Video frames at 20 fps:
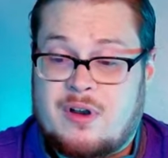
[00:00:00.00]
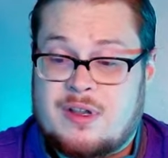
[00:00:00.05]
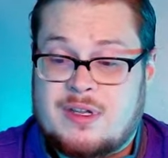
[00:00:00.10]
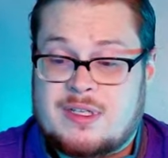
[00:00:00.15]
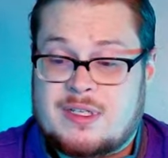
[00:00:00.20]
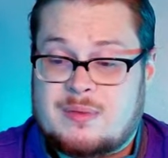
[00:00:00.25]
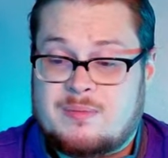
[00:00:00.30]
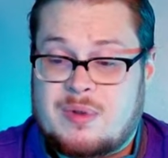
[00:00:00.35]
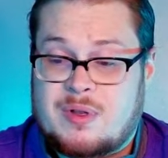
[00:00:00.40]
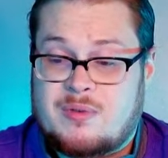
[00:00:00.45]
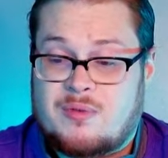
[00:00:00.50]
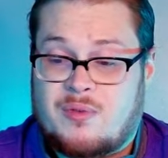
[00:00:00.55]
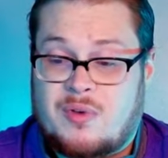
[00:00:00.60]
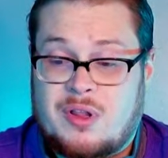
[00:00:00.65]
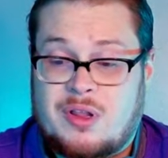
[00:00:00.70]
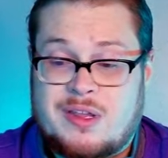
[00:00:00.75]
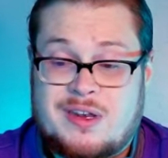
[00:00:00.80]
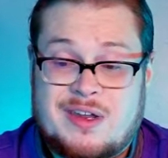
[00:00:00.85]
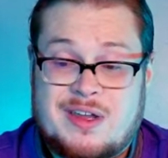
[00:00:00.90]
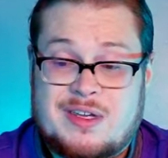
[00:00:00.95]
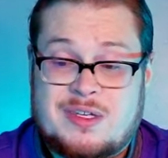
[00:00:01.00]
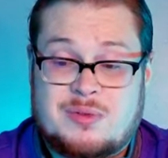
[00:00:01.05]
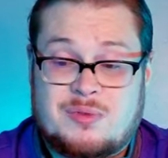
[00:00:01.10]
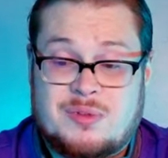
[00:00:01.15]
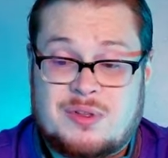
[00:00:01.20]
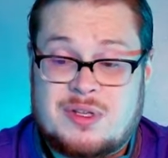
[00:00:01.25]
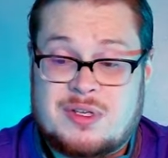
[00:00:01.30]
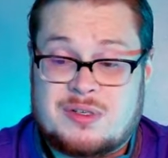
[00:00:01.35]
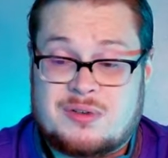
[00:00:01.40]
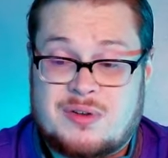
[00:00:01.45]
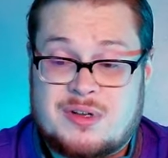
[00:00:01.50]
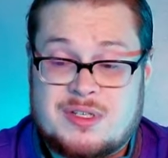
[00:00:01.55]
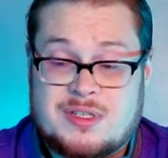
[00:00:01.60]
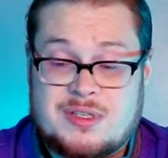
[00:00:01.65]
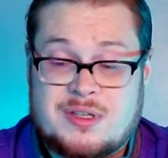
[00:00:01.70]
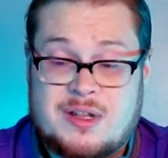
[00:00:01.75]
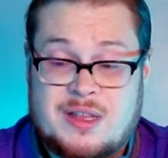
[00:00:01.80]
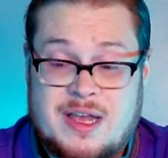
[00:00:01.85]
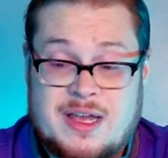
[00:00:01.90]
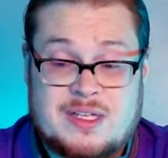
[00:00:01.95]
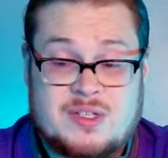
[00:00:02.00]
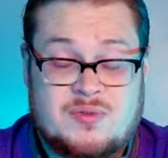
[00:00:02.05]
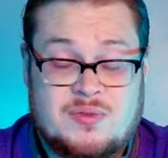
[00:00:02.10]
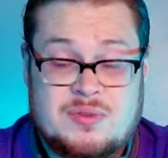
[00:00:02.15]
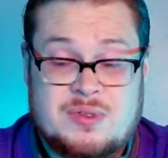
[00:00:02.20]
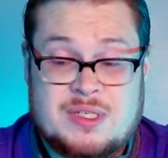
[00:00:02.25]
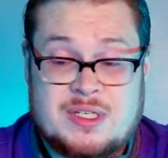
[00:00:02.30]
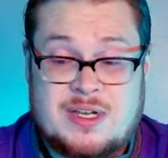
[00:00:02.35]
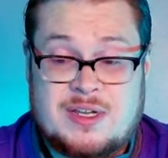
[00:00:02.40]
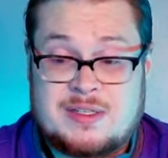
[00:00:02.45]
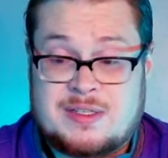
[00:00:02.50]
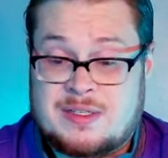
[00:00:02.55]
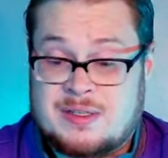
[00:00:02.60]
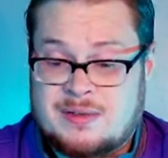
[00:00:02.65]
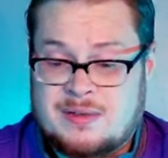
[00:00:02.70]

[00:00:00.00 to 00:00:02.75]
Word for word: It's been really nice with these greens in the last few sets.